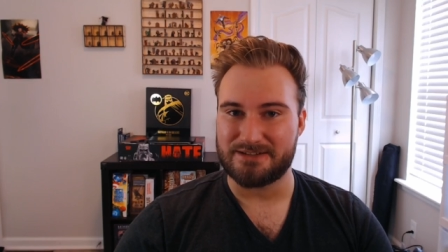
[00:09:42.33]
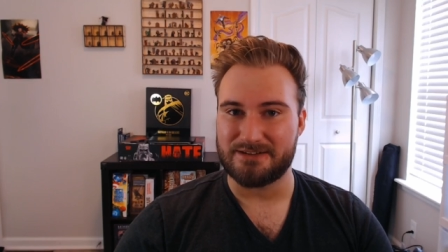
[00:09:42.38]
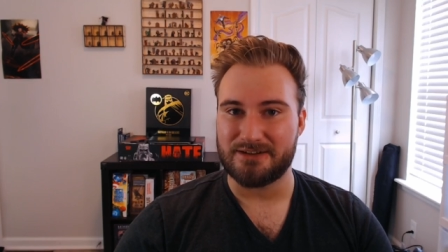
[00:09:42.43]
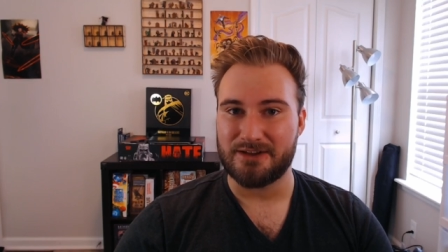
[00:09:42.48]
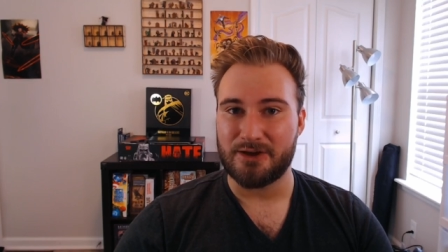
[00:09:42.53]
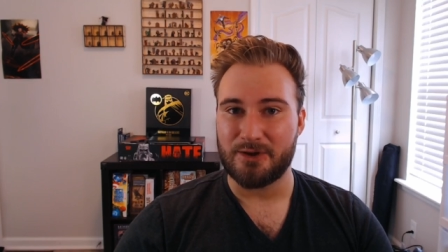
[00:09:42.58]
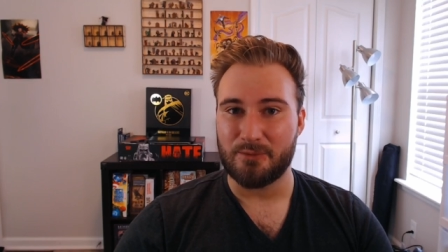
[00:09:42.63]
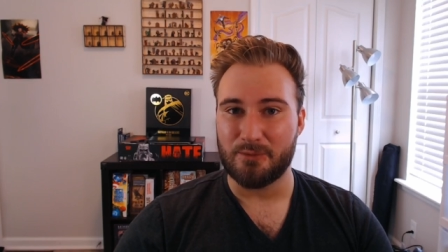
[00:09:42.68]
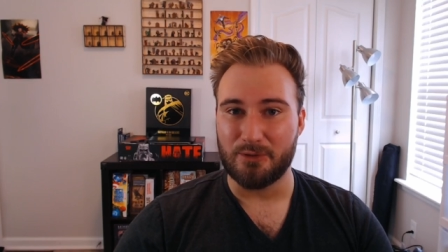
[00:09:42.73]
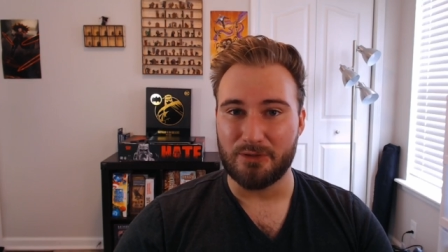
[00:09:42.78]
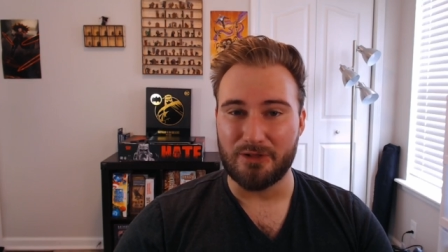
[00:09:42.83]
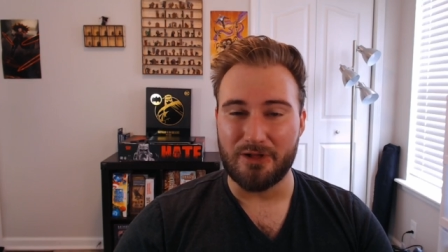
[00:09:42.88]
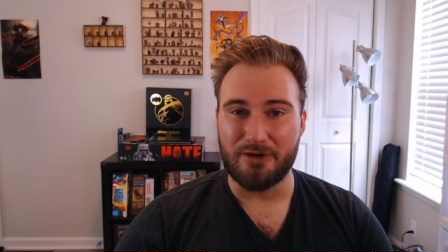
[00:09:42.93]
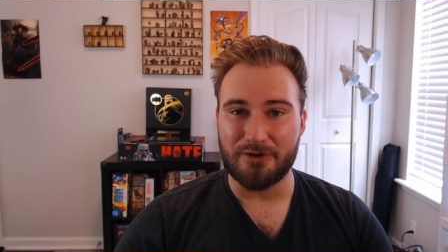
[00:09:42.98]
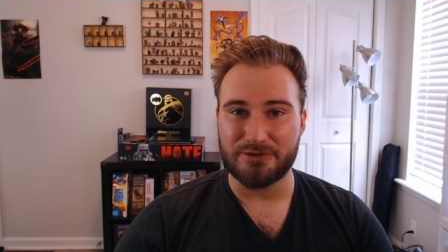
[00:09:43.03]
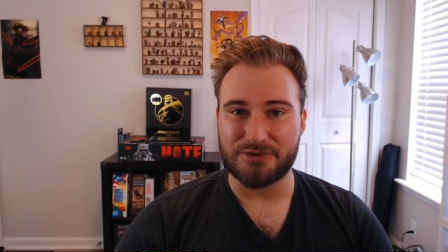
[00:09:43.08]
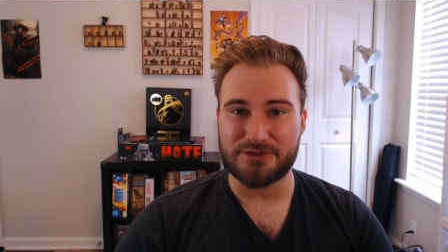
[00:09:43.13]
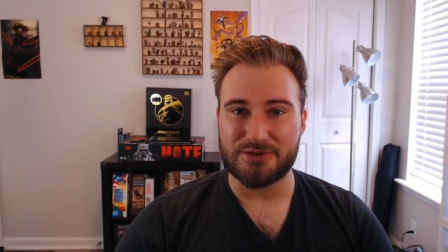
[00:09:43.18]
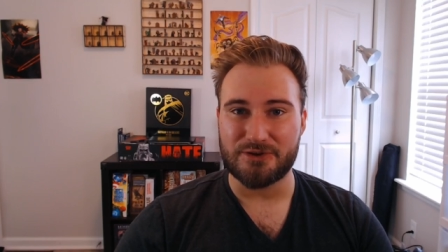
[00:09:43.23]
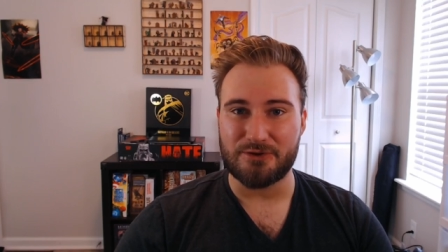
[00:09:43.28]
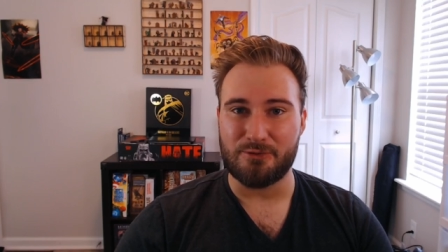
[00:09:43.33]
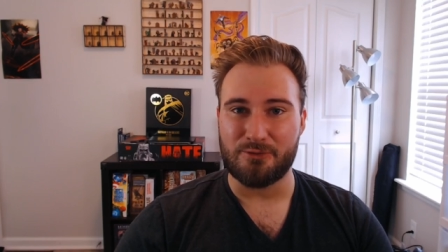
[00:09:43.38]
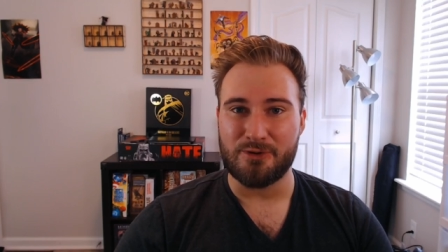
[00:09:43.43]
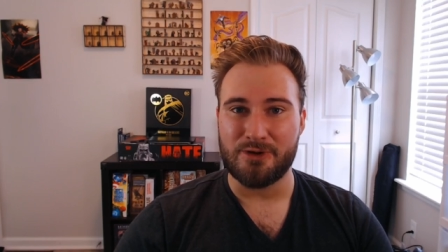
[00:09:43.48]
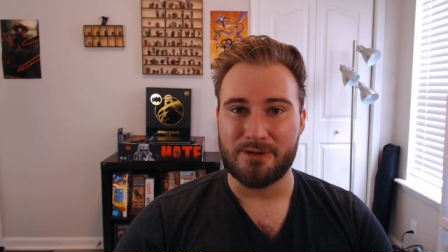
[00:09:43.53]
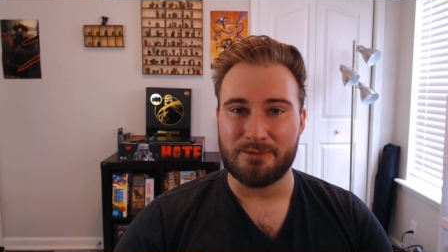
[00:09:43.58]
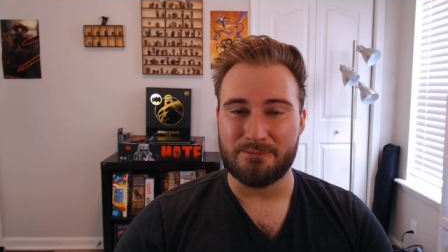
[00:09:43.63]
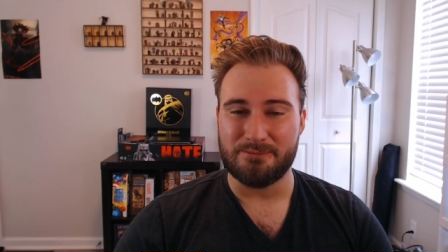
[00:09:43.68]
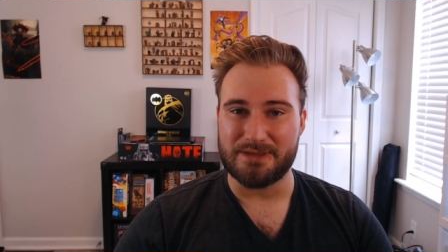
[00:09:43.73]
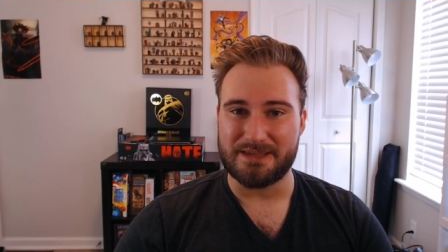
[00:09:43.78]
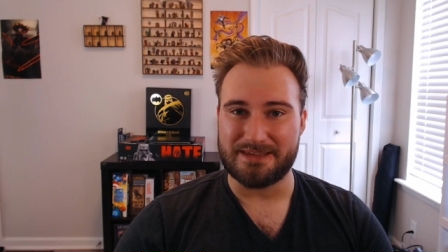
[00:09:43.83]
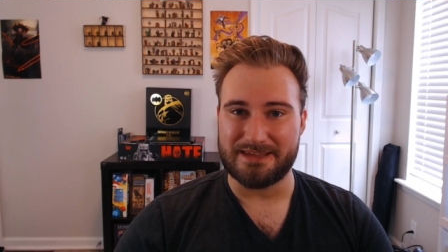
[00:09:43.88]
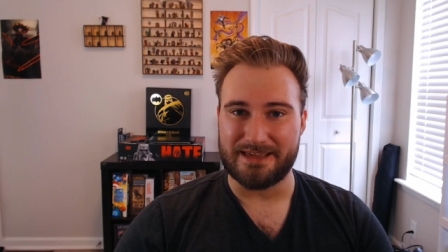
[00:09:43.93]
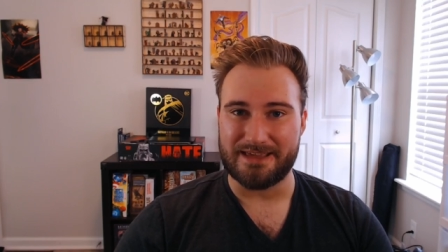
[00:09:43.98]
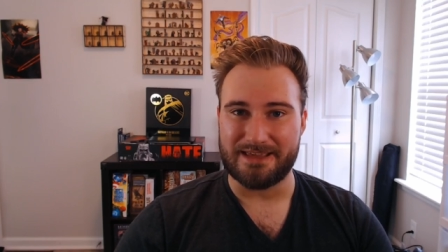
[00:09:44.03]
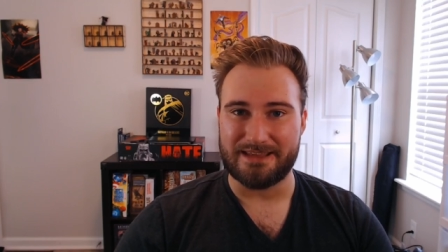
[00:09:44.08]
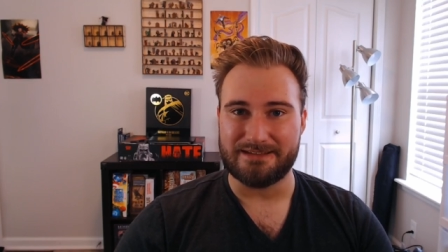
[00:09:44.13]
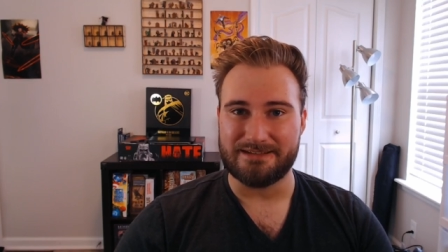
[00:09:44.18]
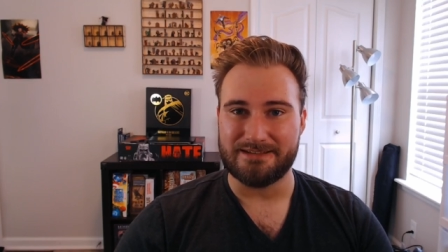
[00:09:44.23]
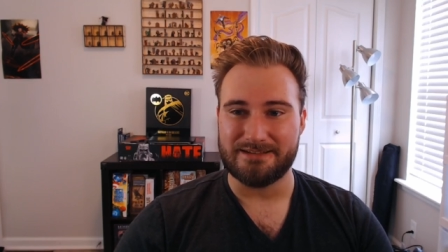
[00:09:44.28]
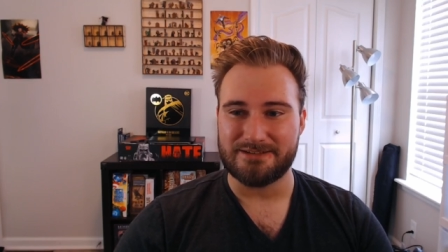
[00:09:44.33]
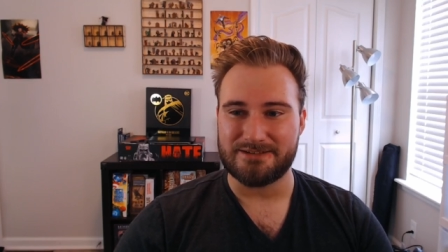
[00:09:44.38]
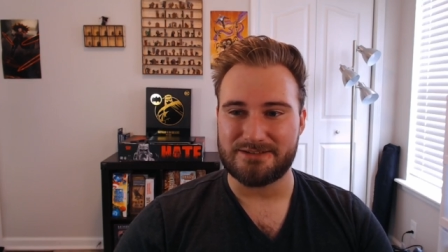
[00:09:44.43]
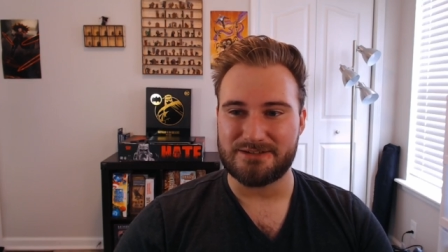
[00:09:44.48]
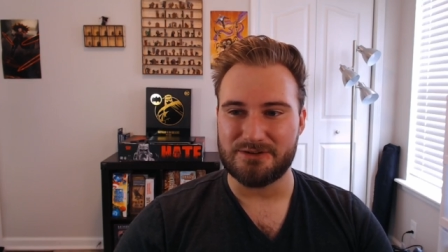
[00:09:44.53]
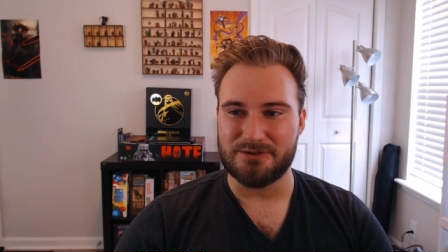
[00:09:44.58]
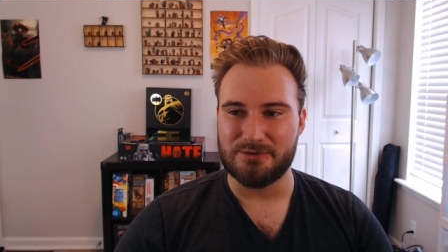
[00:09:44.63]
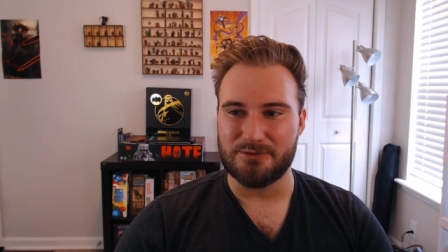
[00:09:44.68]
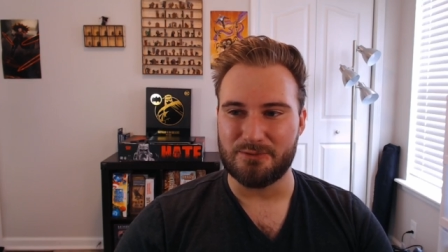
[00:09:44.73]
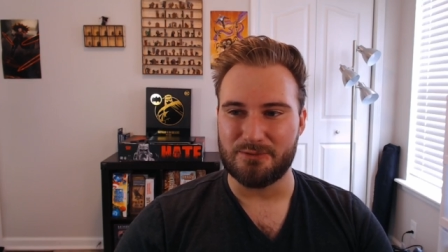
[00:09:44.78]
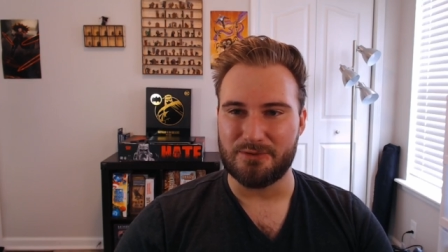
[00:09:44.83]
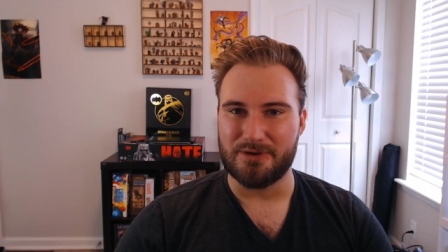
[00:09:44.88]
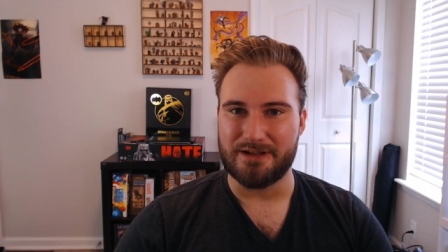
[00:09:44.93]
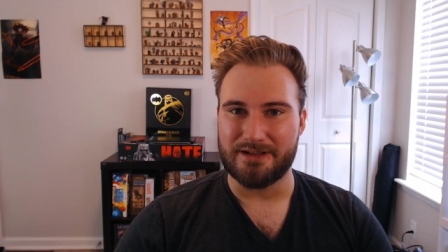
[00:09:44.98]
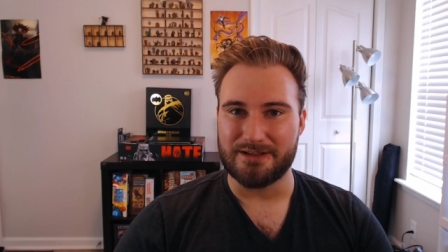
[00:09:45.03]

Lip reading: will also begin to